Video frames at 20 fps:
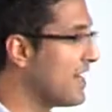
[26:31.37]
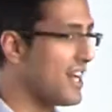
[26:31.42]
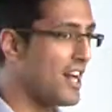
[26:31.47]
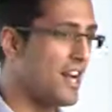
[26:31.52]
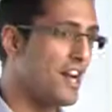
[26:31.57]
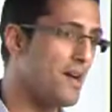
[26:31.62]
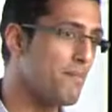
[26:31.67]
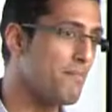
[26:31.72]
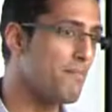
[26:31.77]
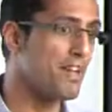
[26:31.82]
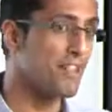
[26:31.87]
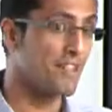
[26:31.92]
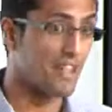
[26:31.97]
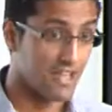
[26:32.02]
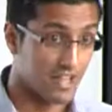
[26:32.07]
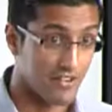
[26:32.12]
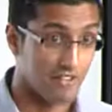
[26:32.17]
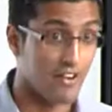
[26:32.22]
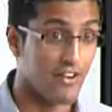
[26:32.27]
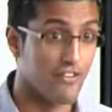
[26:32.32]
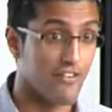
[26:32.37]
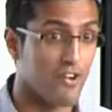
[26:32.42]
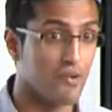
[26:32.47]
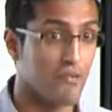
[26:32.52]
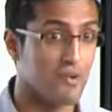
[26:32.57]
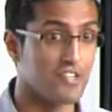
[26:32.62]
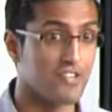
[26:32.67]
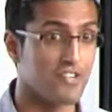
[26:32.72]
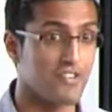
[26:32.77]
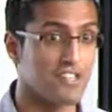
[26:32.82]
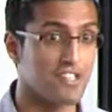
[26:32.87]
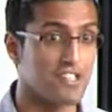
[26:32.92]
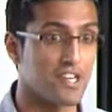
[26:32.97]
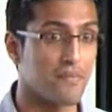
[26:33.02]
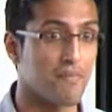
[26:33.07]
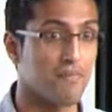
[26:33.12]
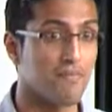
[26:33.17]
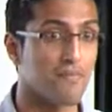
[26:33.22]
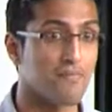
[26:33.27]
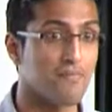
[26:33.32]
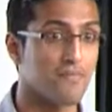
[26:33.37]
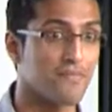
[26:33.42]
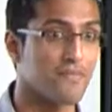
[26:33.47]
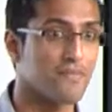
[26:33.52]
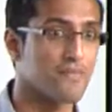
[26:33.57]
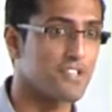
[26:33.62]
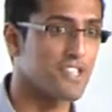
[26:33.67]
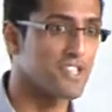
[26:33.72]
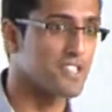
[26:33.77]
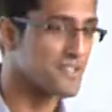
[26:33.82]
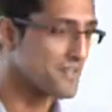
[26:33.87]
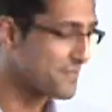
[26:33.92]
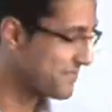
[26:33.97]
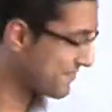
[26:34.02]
Um, and thank you very, very much for your time. Cheers.